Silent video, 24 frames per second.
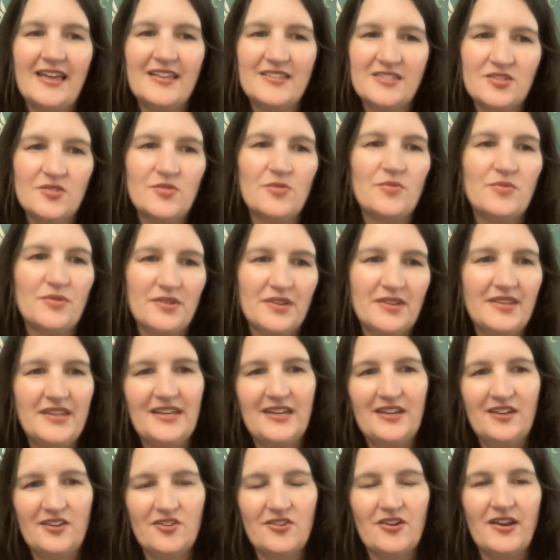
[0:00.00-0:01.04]
a
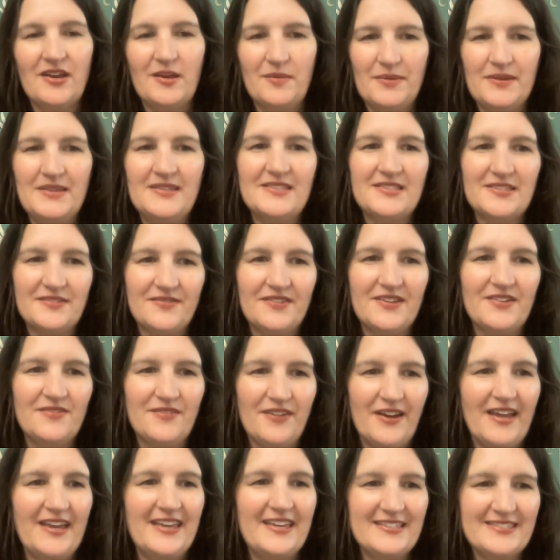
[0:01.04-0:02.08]
really great piece of
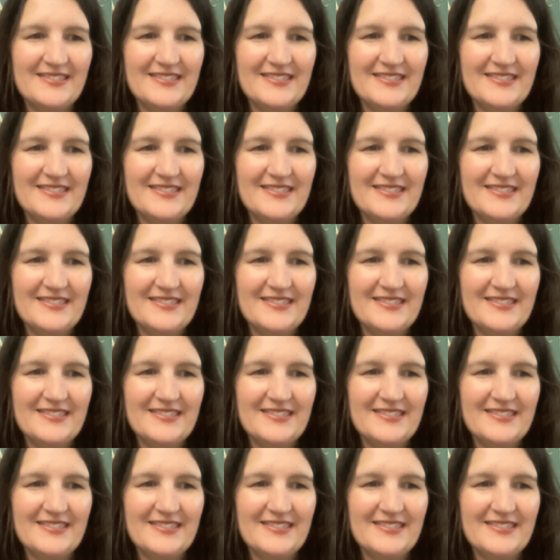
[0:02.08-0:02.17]
advice,